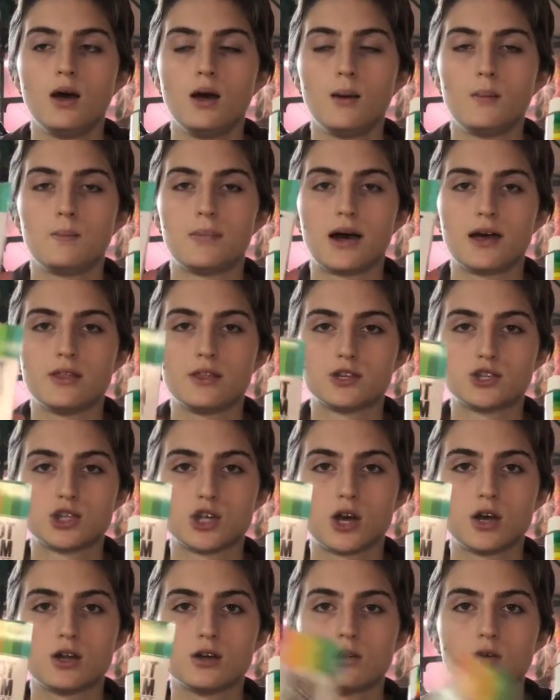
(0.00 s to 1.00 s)
by the
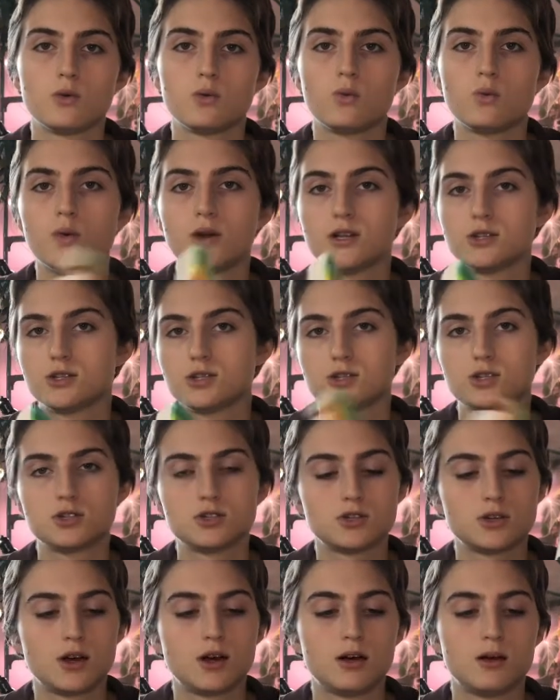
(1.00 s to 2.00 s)
chart which
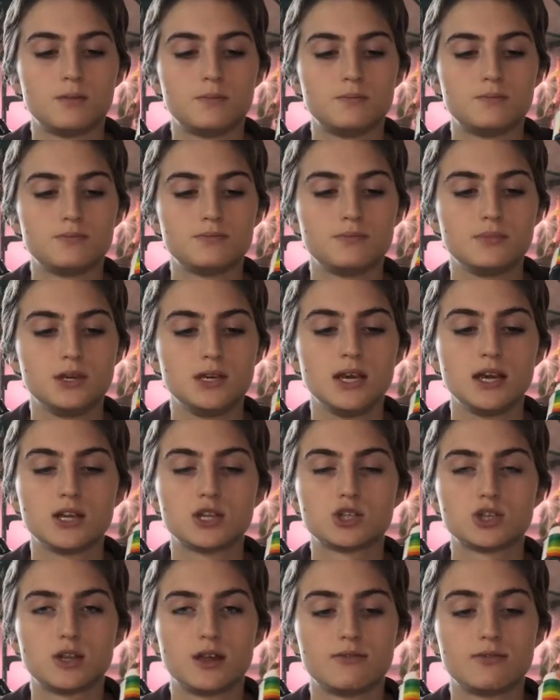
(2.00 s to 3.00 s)
pH
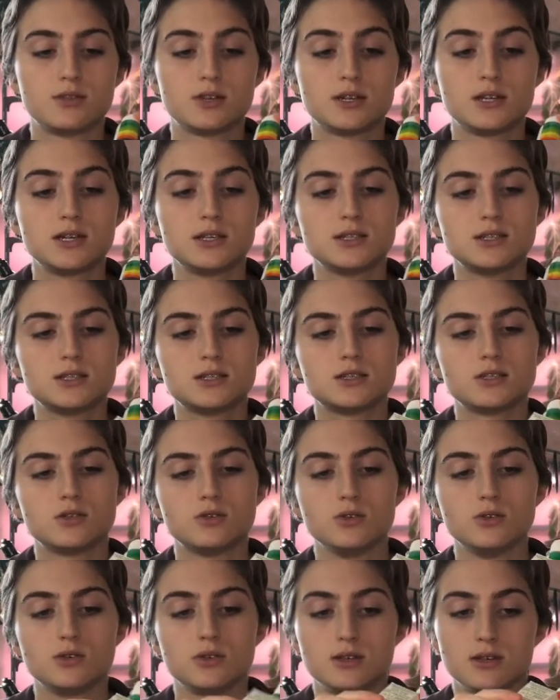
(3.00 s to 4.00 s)
level it is. So you
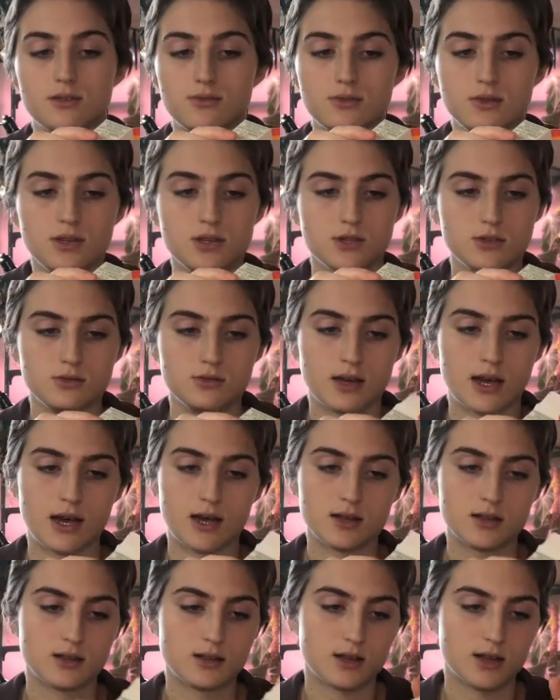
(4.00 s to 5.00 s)
can definitely do
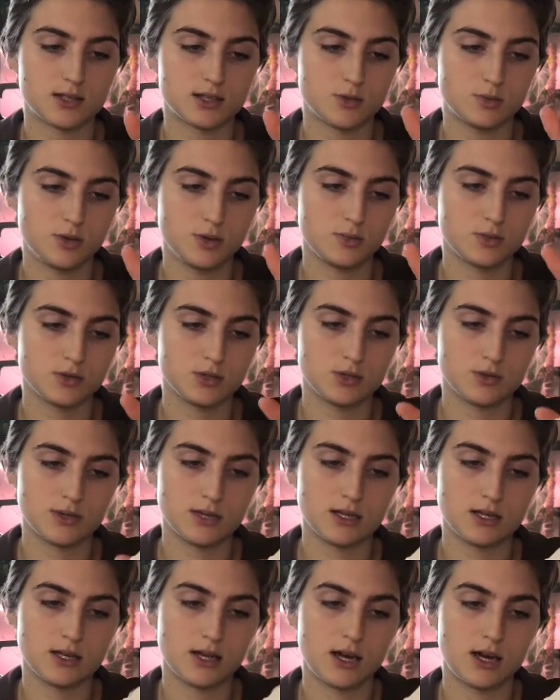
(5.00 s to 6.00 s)
that. Lots of people do it.
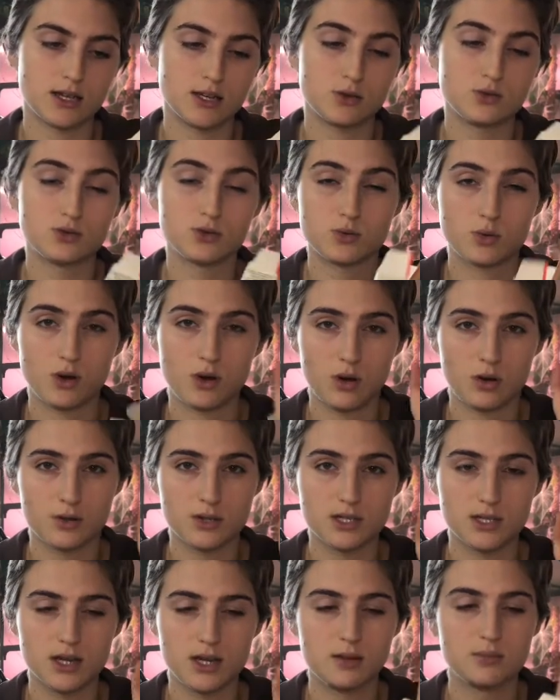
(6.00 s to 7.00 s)
I don't do it all the
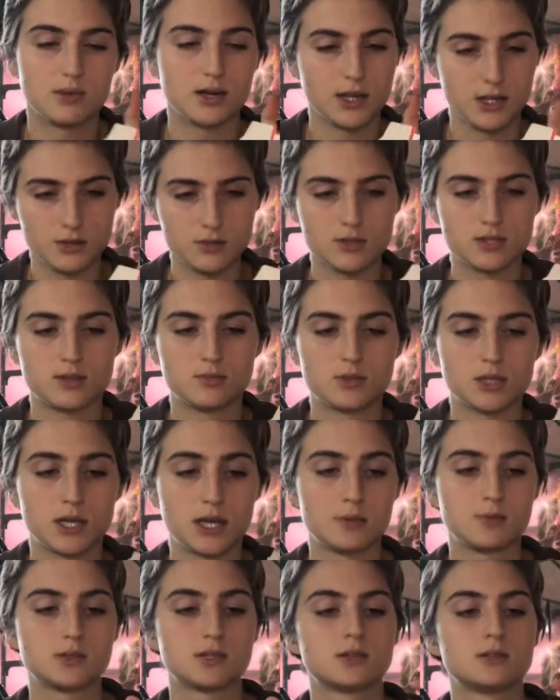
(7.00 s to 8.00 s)
time, but I do it
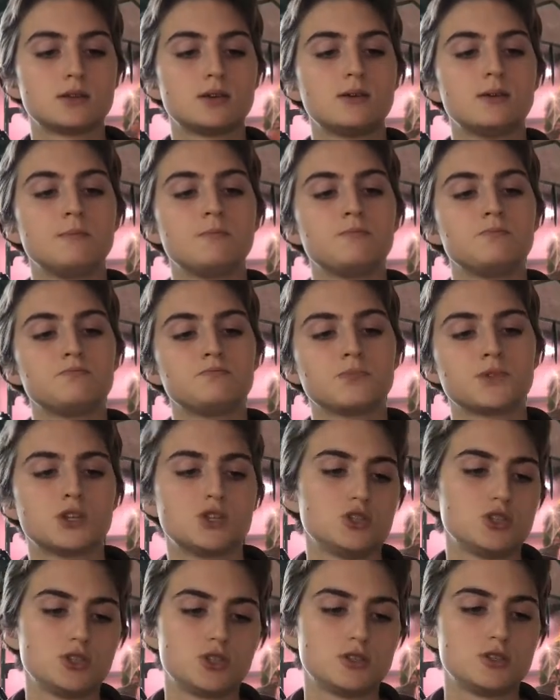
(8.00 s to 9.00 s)
sometimes,
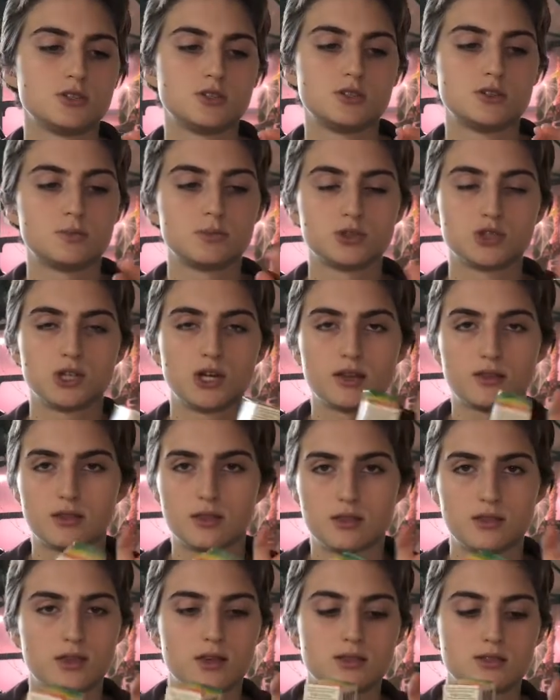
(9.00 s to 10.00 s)
just to double check that
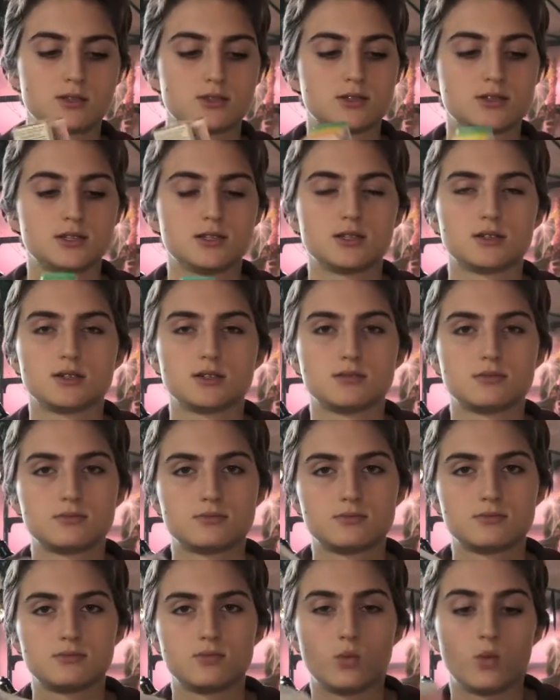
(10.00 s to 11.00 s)
things are still
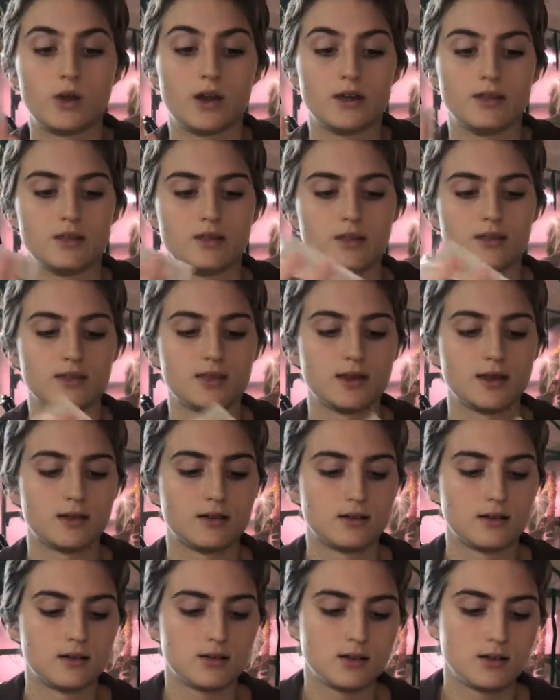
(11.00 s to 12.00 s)
what I think they are.